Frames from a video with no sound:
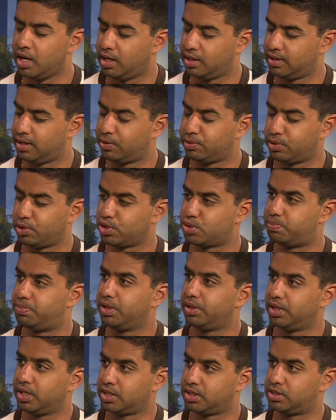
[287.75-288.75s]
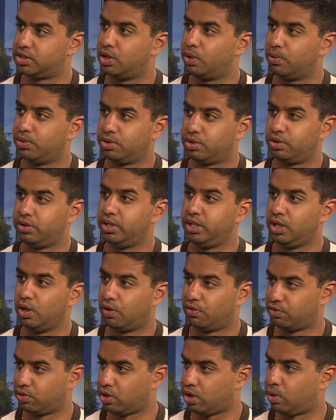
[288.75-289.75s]
And those billings go into the
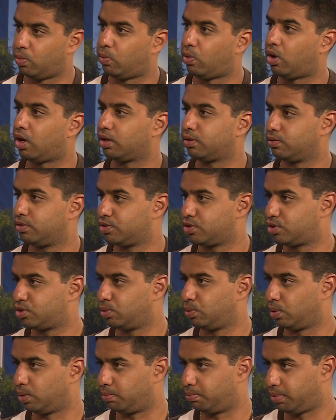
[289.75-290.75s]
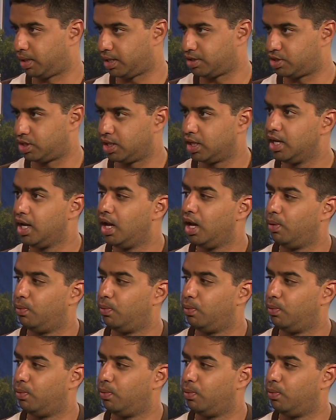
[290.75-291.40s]
overall water and sewer budget,